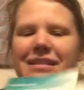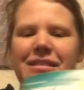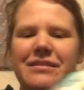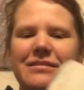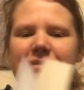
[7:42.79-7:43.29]

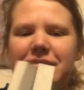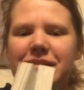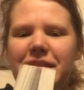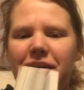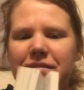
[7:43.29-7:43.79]
this is,
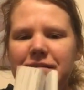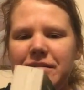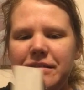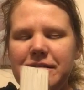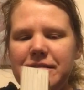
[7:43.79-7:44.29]
and
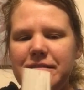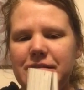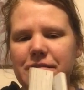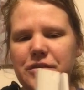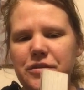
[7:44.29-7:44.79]
honestly this is
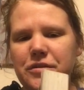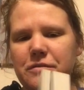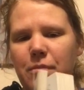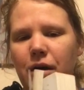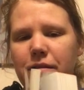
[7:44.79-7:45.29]
the
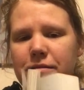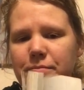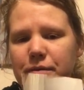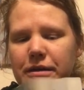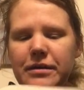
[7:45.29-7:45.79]
smallest
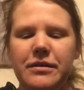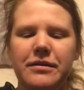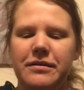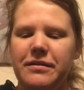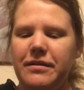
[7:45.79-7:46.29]
book
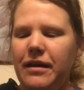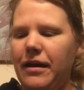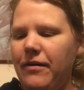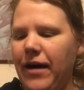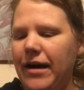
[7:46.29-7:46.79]

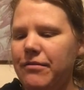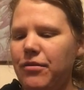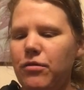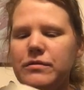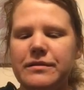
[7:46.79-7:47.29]
out of the
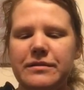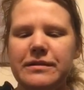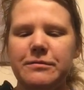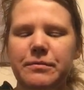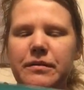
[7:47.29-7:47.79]
whole
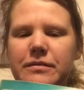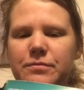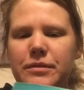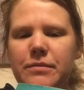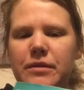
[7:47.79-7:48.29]
series, because
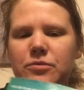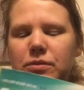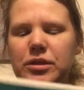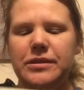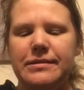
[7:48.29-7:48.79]
pretty much
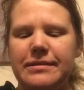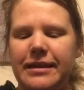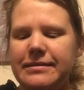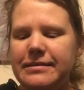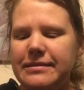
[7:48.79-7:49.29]
what she
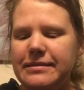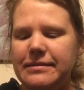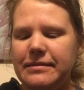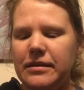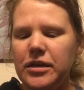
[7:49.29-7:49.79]
says
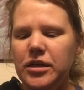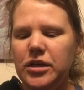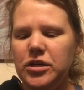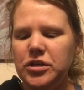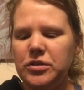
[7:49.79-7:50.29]
is
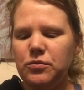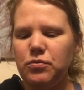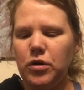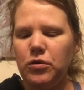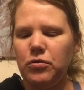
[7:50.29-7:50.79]
she
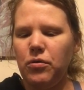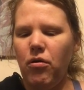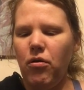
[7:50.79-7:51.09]
wrote